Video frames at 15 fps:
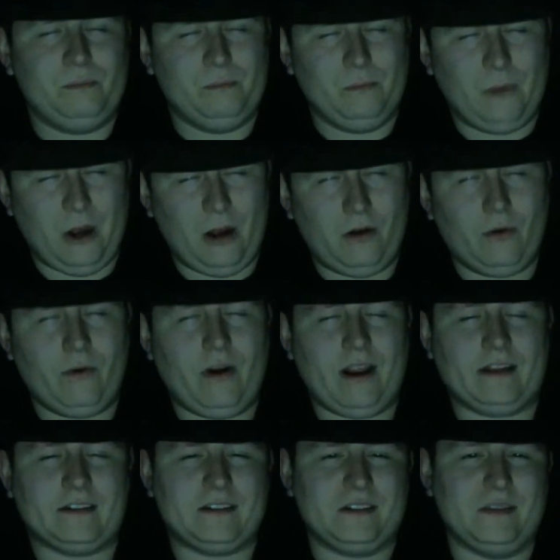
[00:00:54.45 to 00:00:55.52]
alright
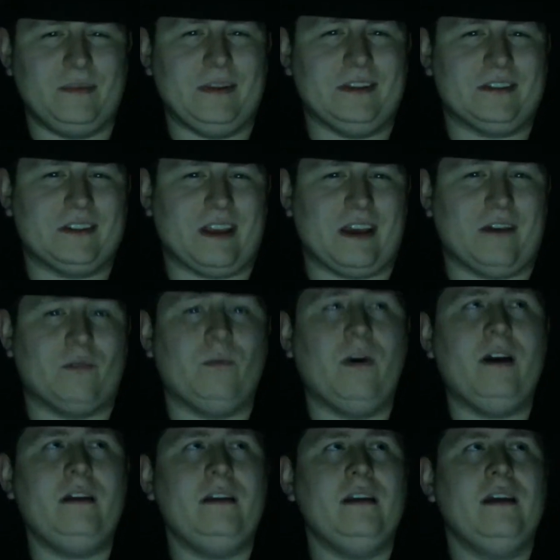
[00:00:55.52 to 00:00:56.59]
to be scared.
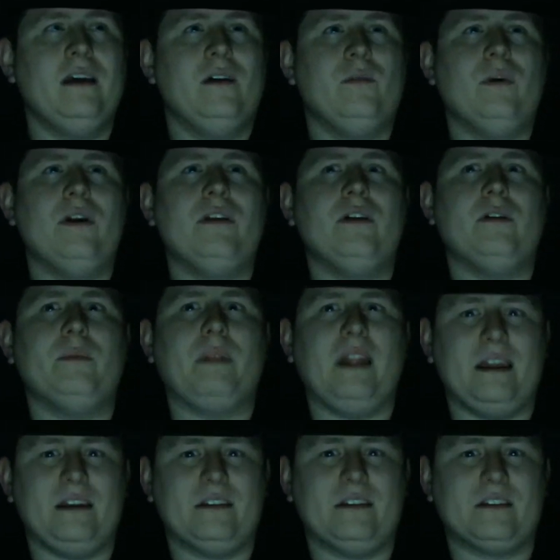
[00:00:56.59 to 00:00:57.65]
One where your
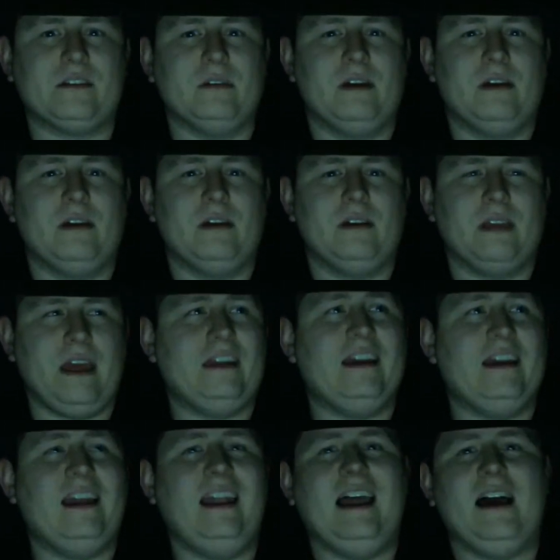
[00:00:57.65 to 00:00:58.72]
players can
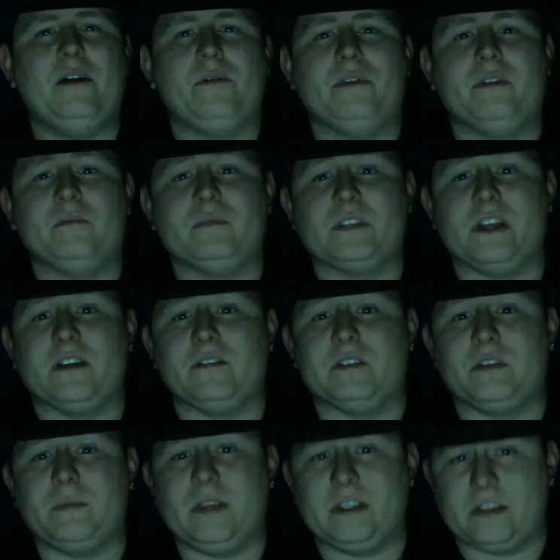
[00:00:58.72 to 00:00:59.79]
allow themselves to
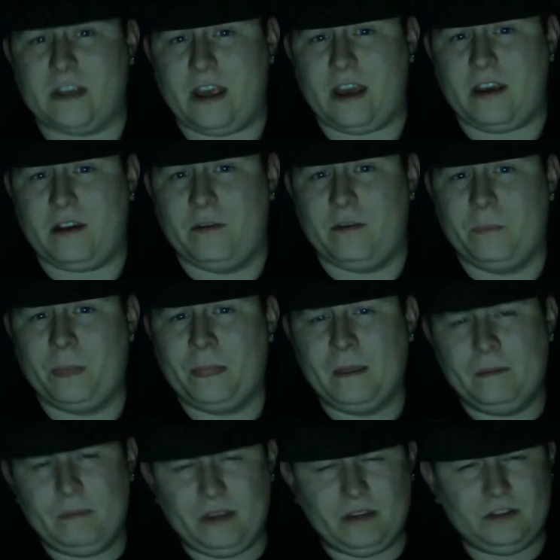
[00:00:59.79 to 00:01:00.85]
be scared.
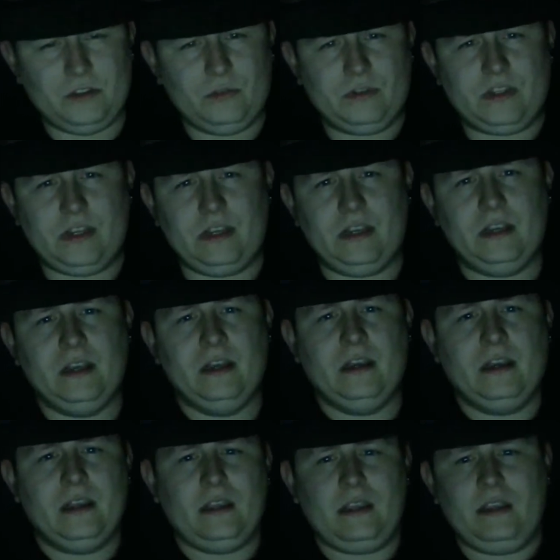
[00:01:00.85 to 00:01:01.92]
Because you see,
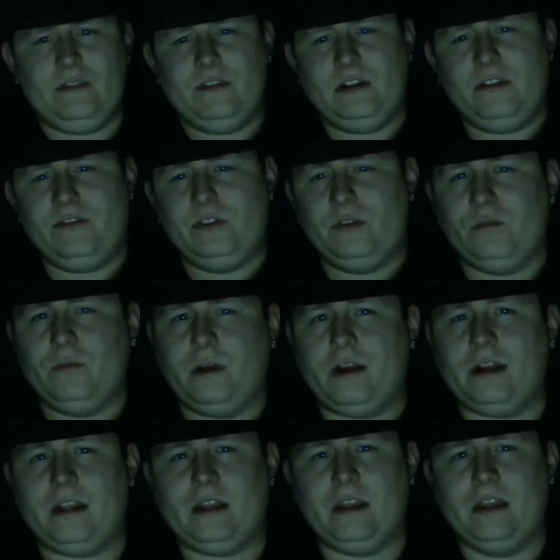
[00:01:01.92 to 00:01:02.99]
even if you're
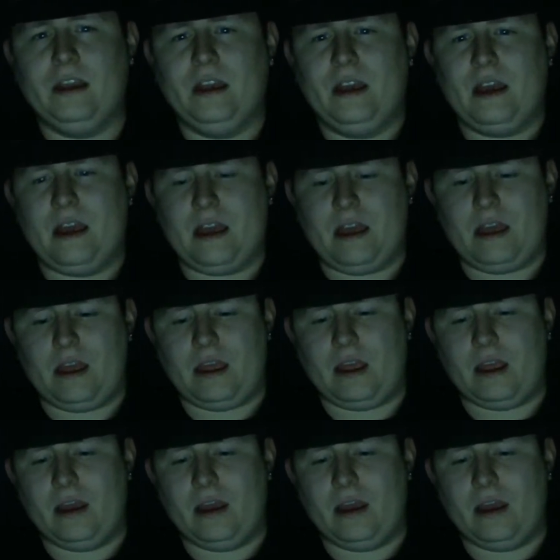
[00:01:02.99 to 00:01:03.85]
running a